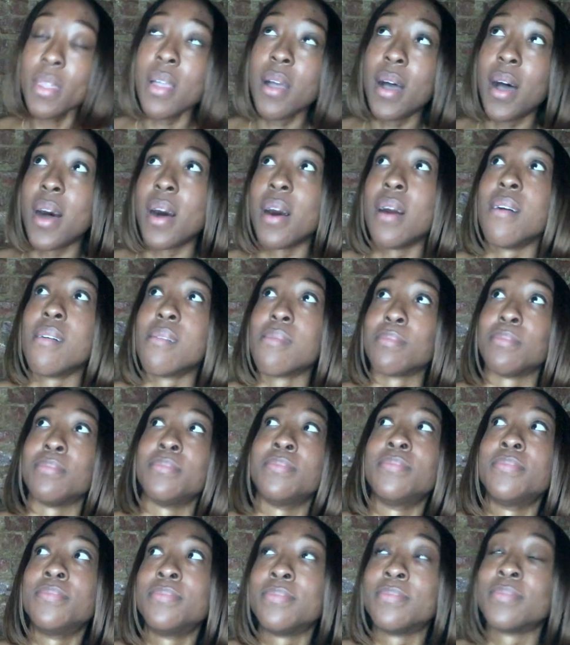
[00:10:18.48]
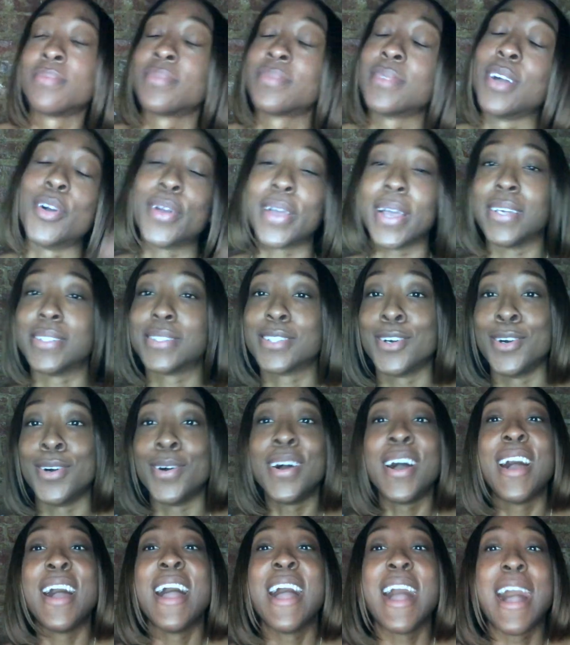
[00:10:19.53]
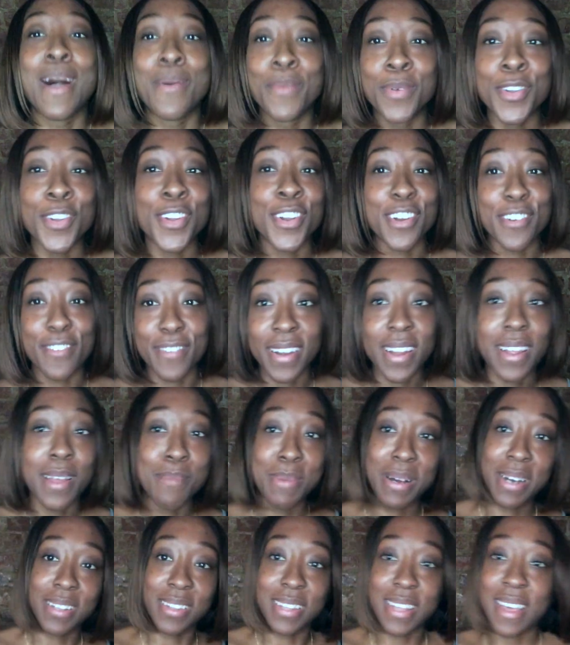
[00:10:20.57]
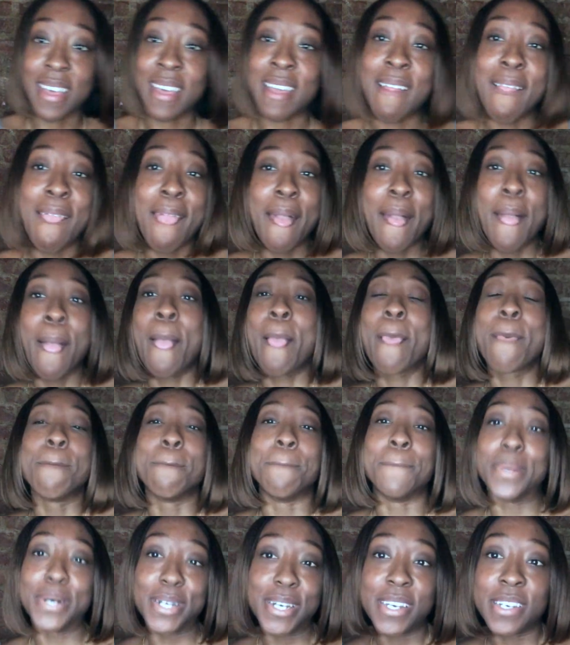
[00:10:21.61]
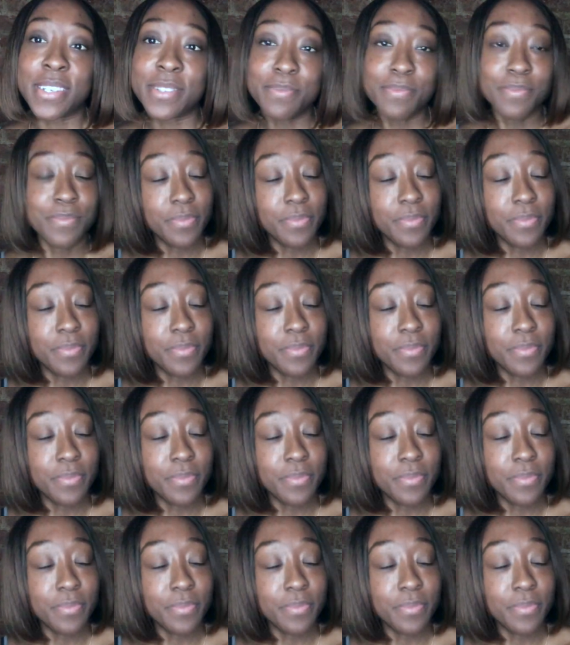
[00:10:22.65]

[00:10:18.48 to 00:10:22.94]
time. Okay, so I went on a rant about that, but